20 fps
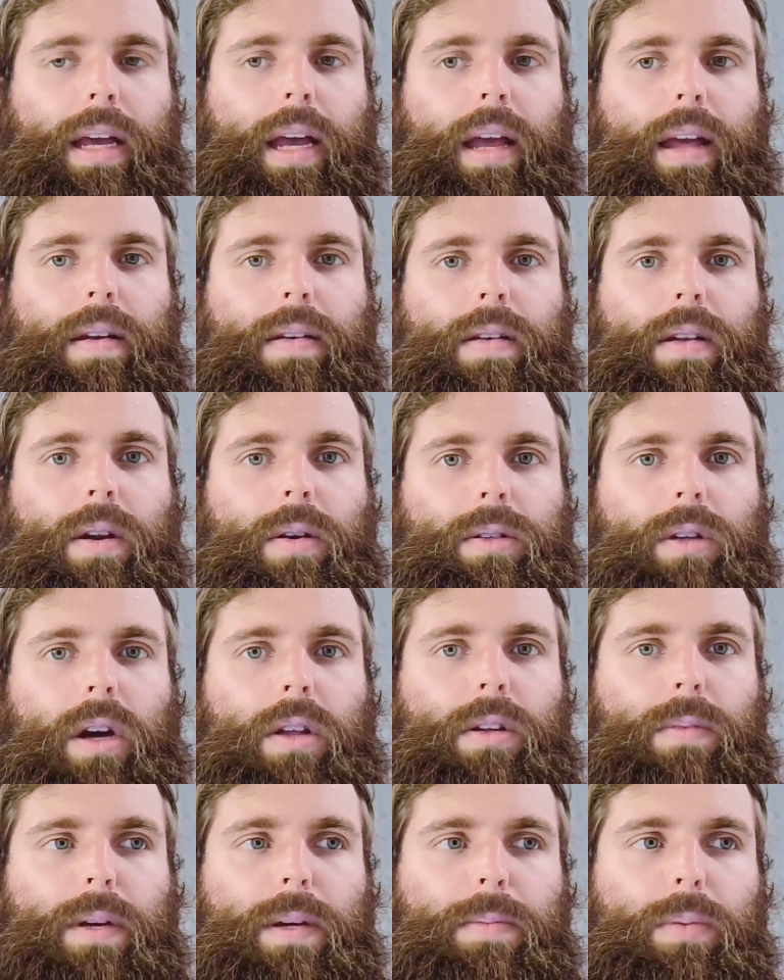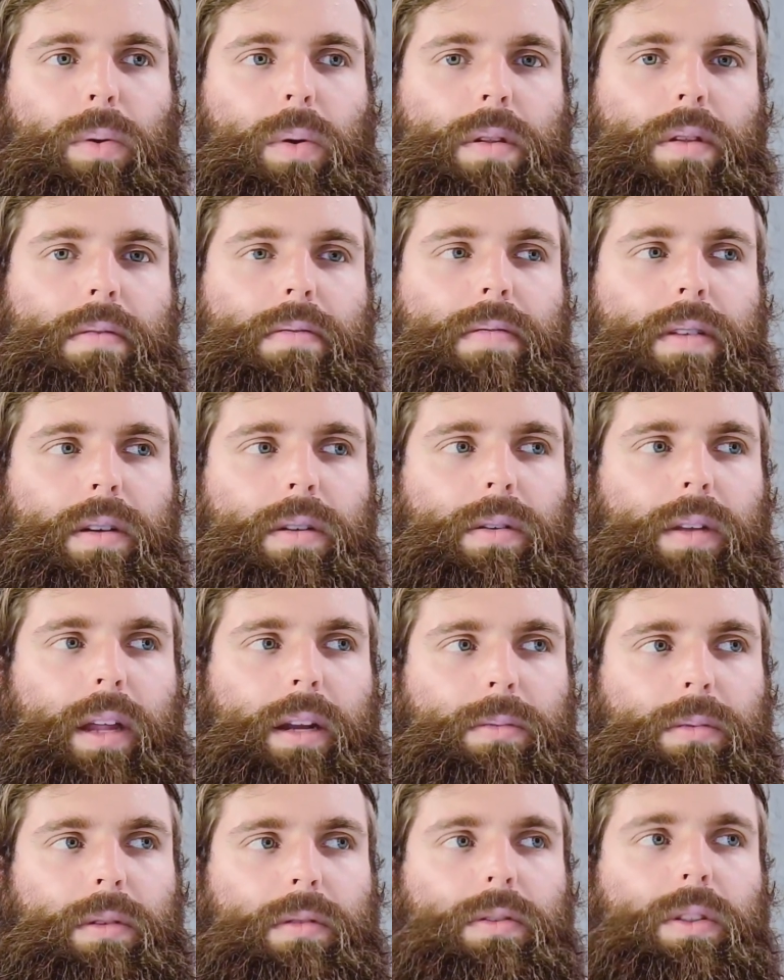and it's other people who are in the field that
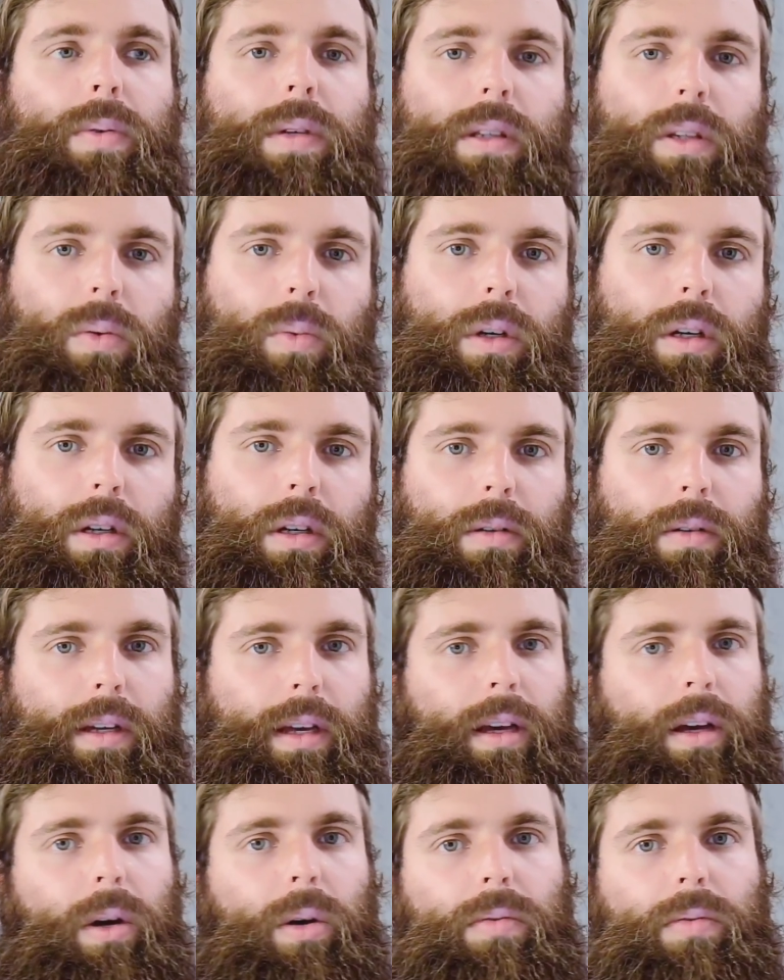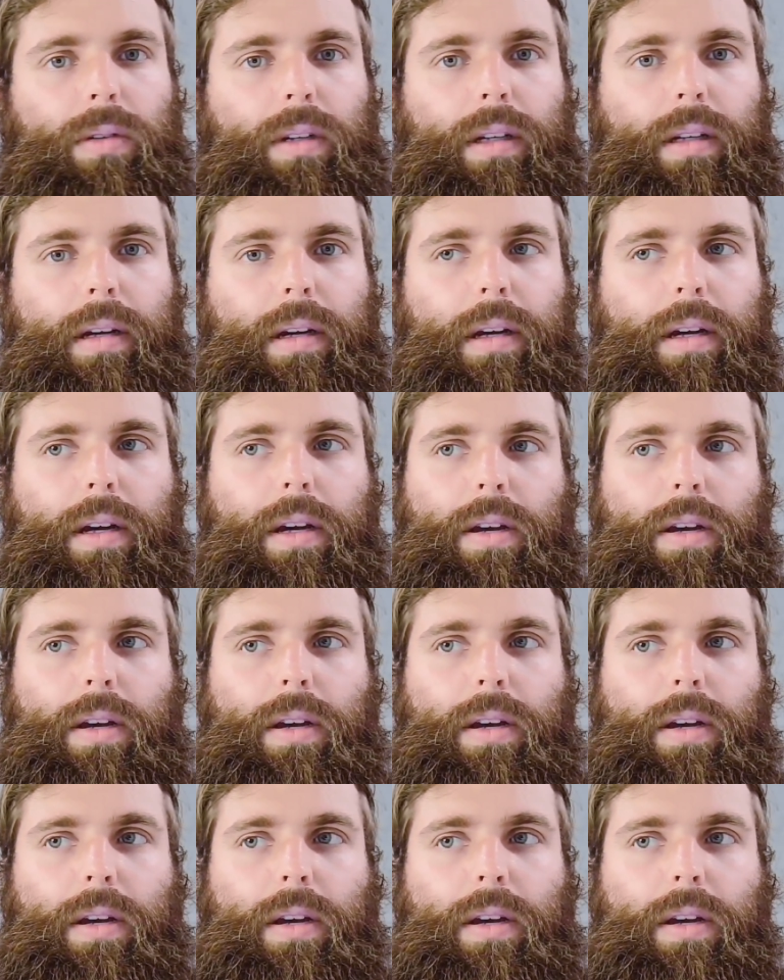are reviewing the work, looking over it,